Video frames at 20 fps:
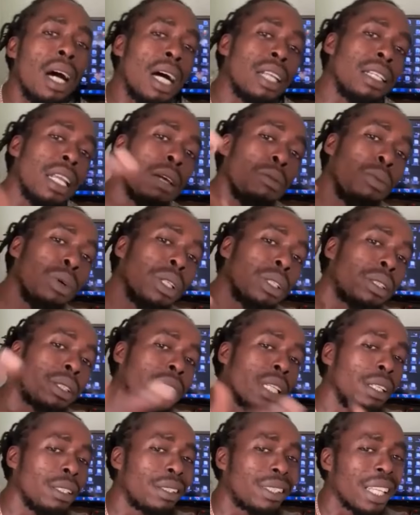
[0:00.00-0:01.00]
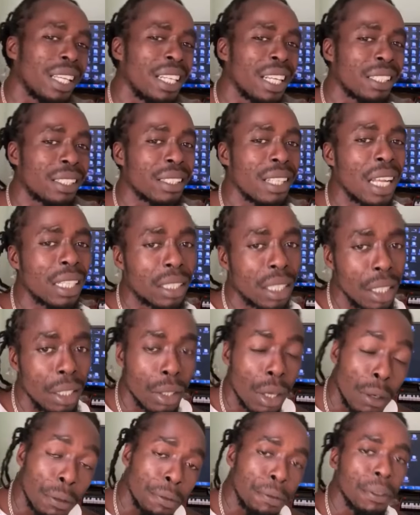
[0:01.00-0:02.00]
and then we'll still say that's not
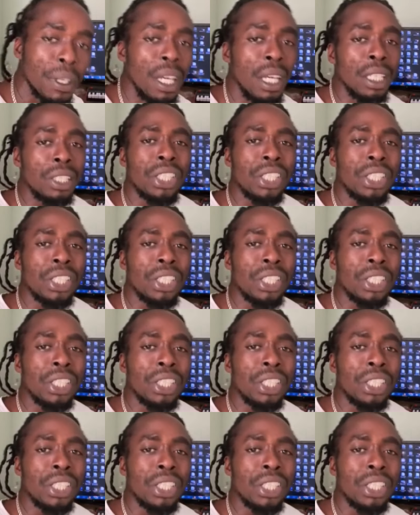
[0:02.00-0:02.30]
enough.